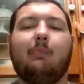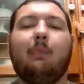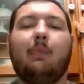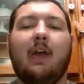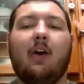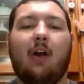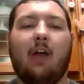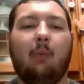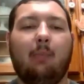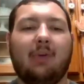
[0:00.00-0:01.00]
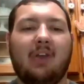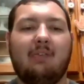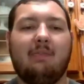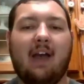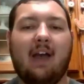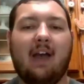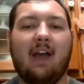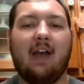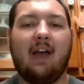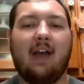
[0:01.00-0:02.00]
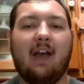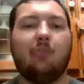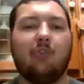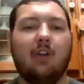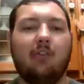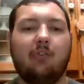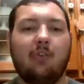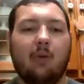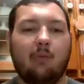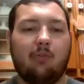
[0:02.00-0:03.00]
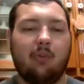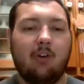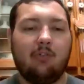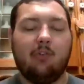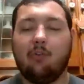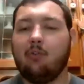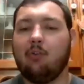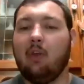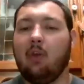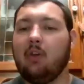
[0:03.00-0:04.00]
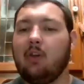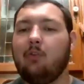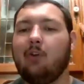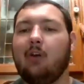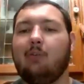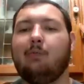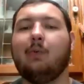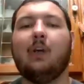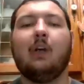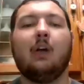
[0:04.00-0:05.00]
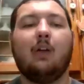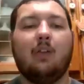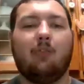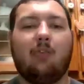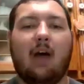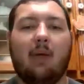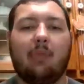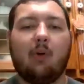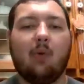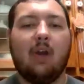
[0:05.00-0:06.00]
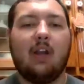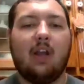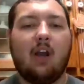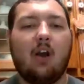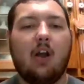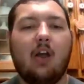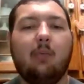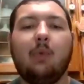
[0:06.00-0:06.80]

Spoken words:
they are helping evacuate those citizens and civilians of the South Korean area.